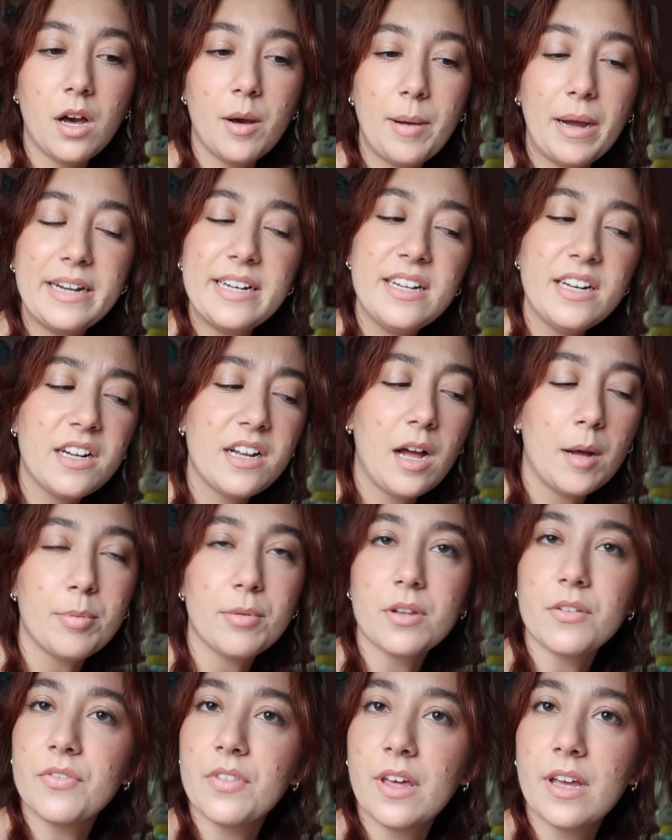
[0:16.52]
Uh, I need a
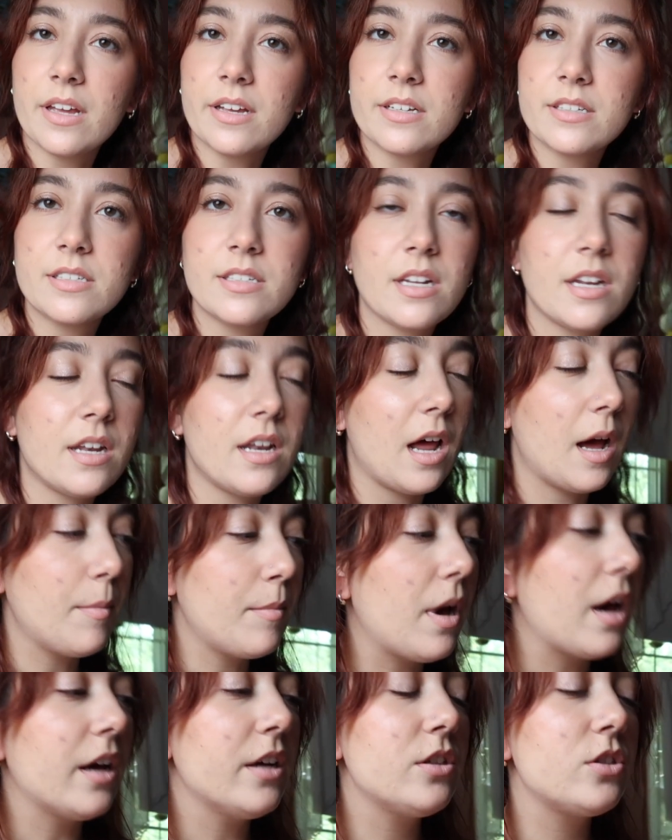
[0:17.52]
couple of things,
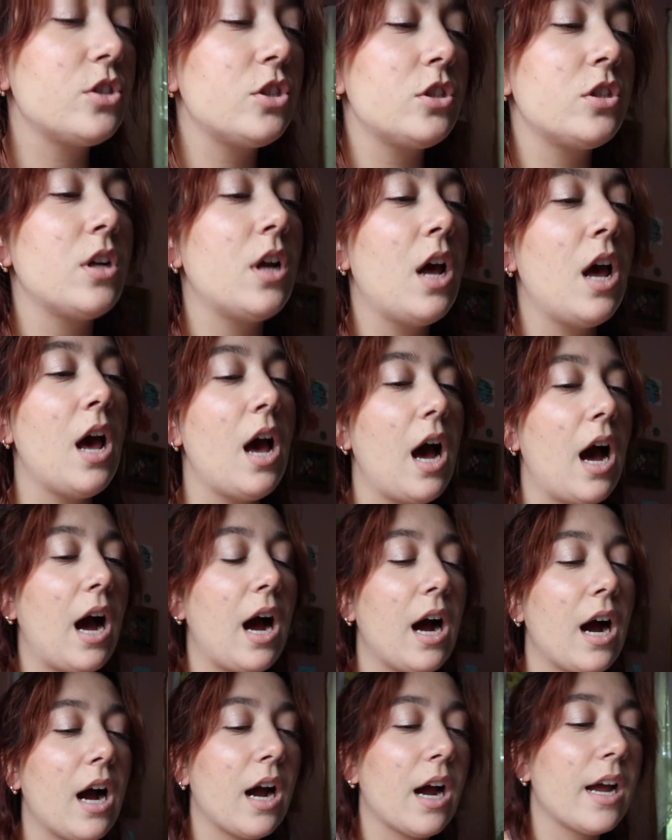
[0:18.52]
not much.
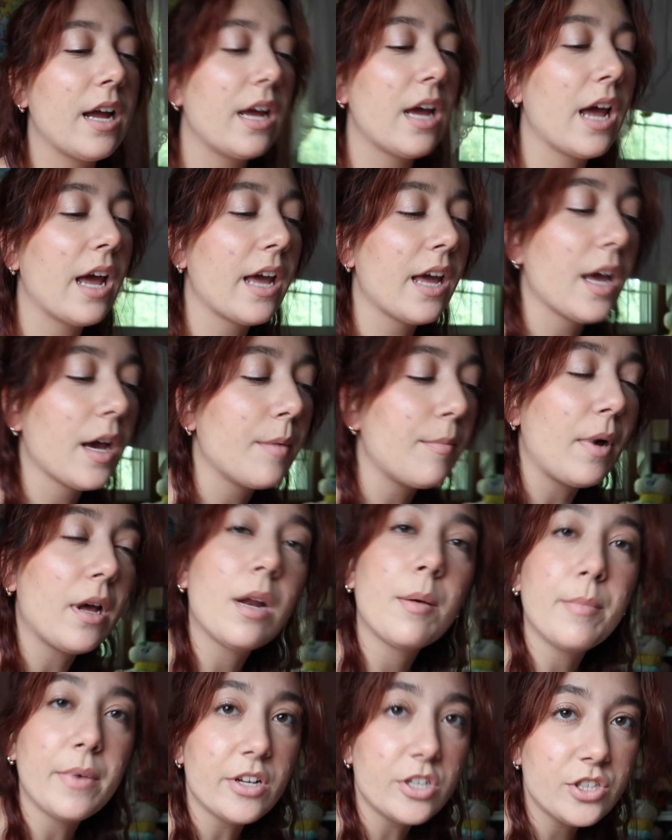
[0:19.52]
I am
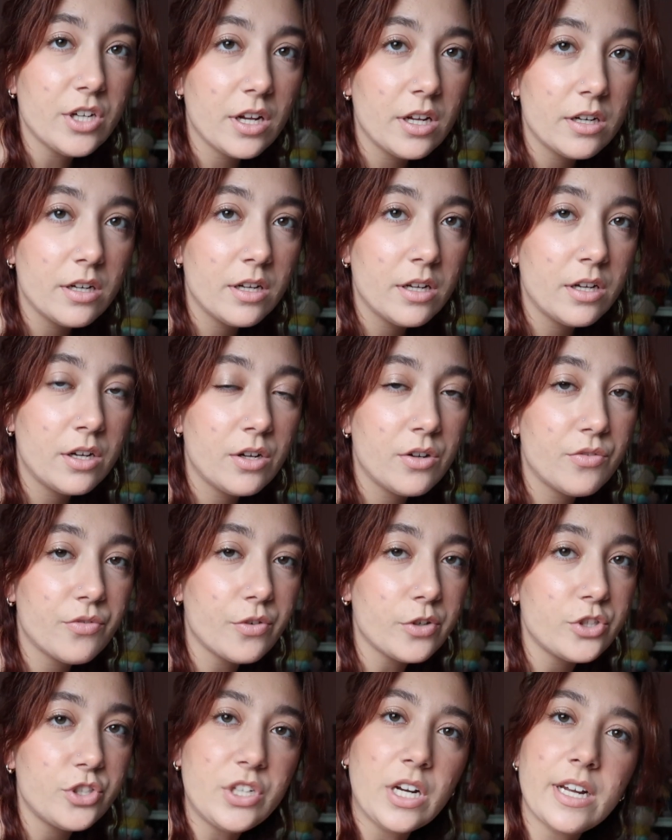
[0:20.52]
on a mission
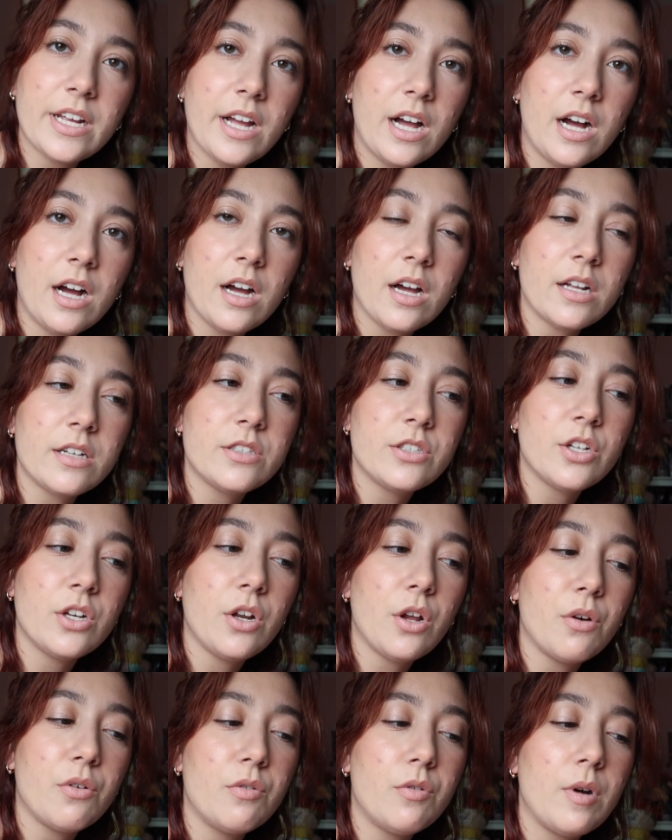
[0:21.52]
for Jenny Han to
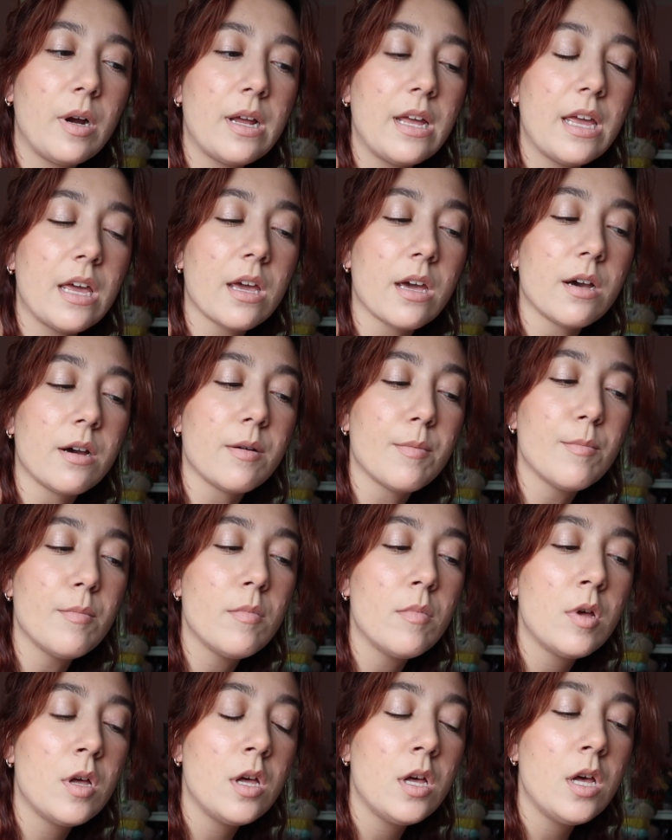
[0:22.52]
know who I
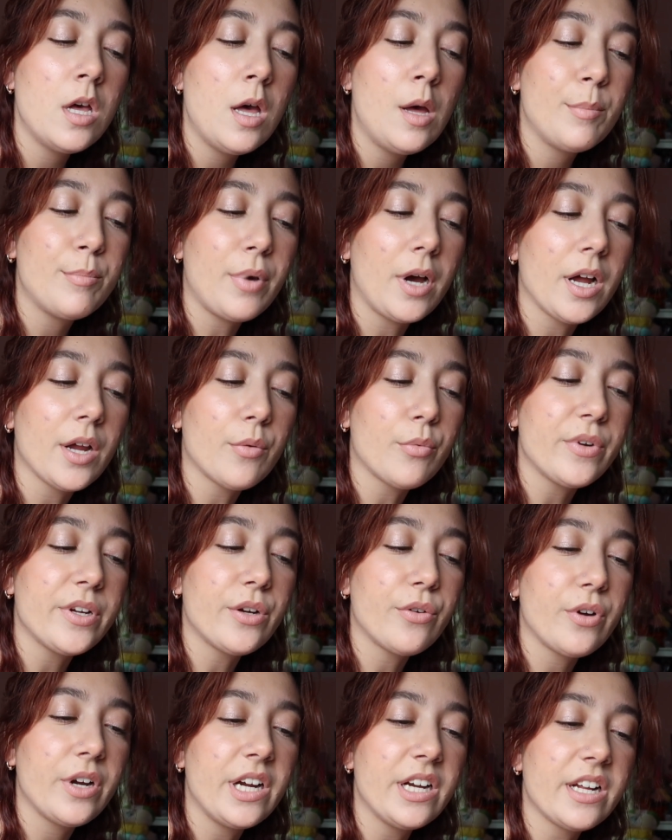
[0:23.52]
am by
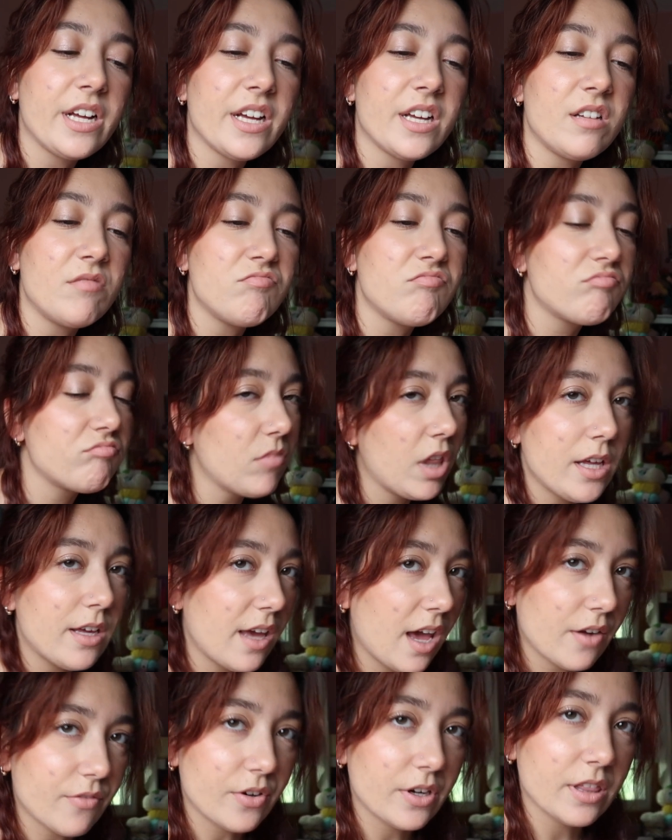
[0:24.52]
recreating
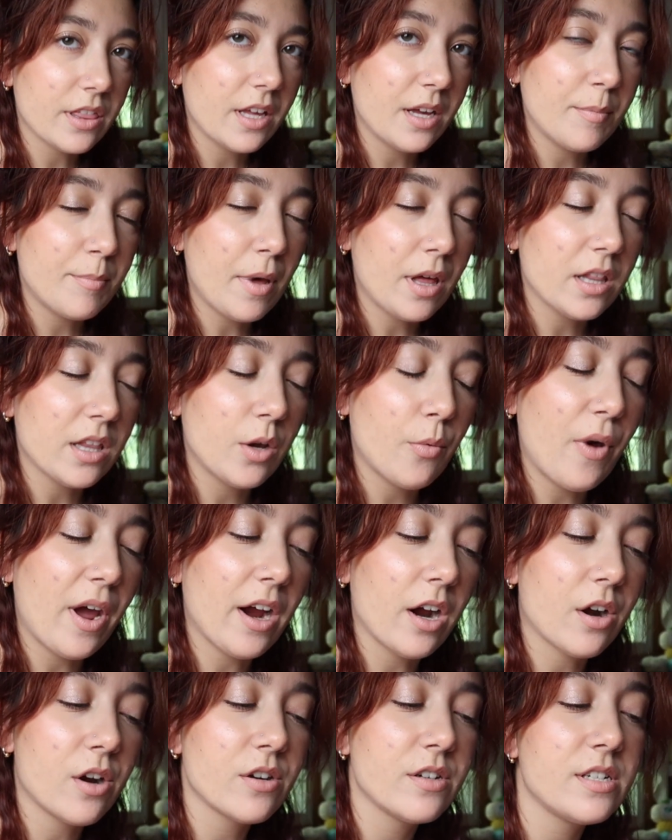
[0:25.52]
like everything Belly
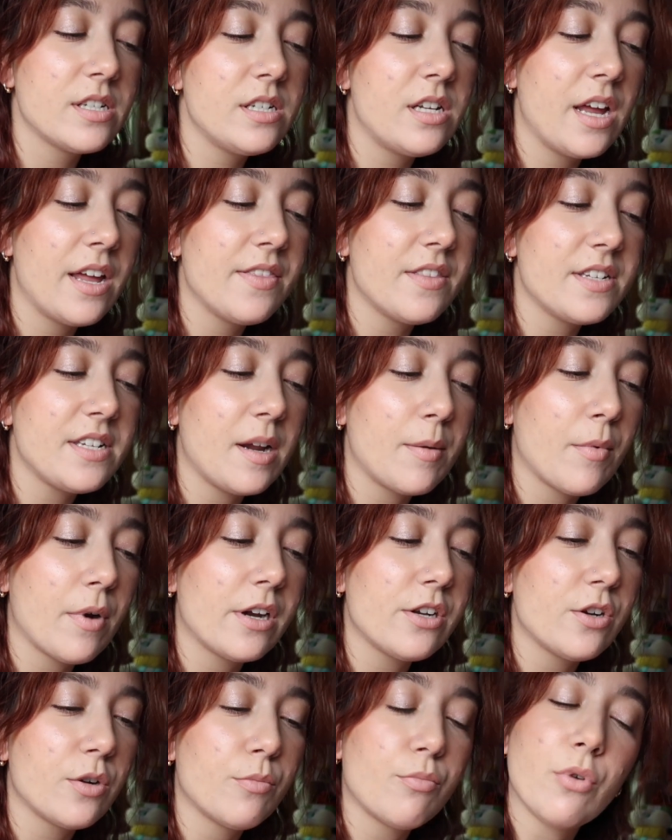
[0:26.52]
wears in the summer
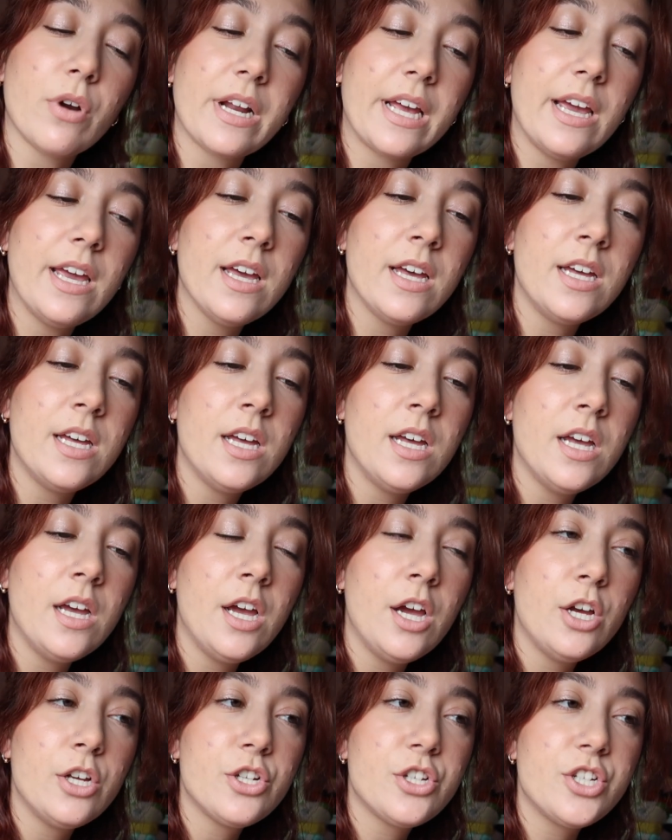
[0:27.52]
I turn pretty.
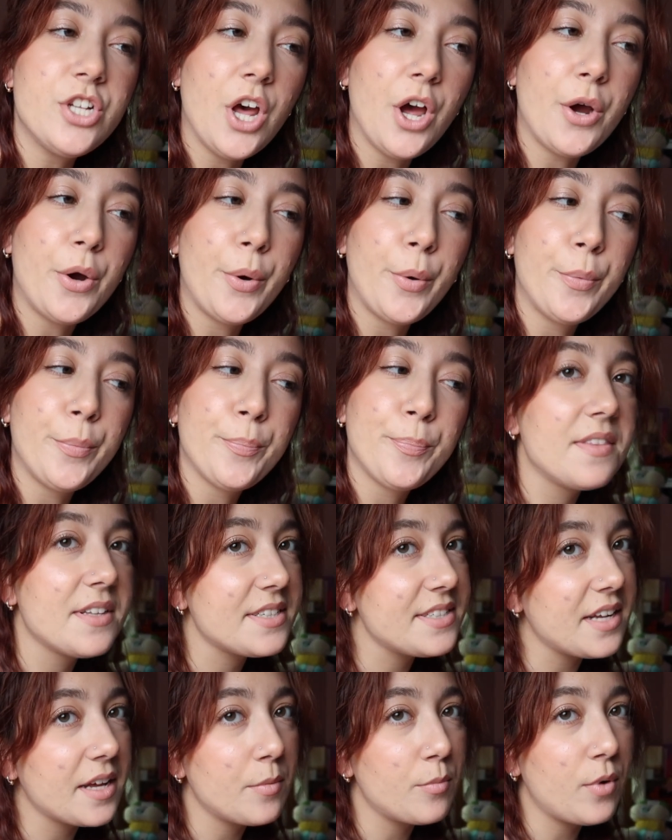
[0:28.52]
So in
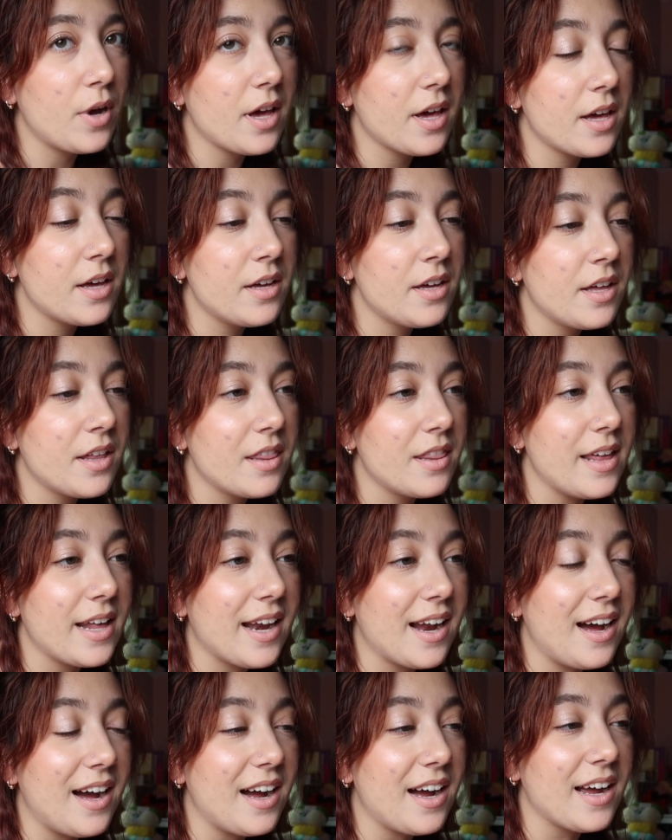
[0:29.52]
the same way
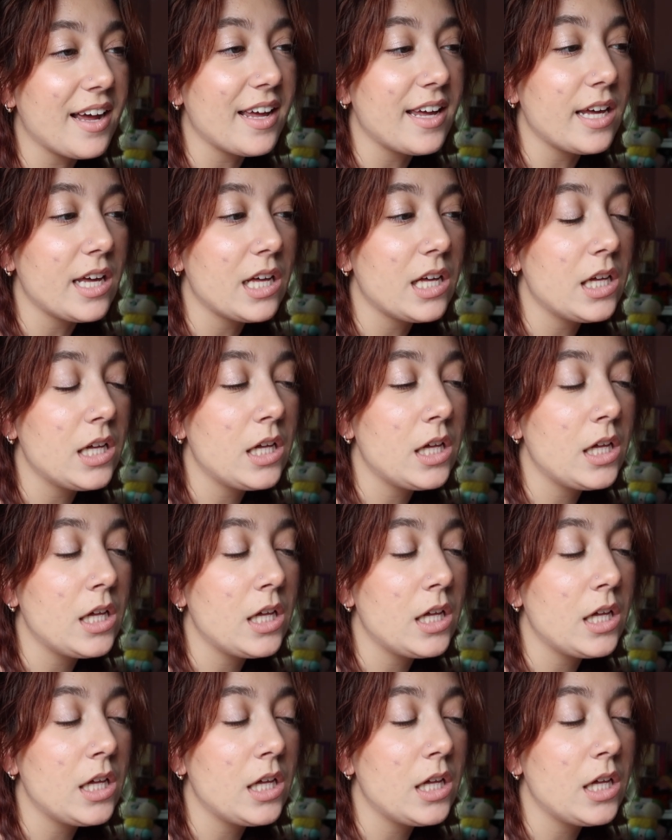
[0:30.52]
that I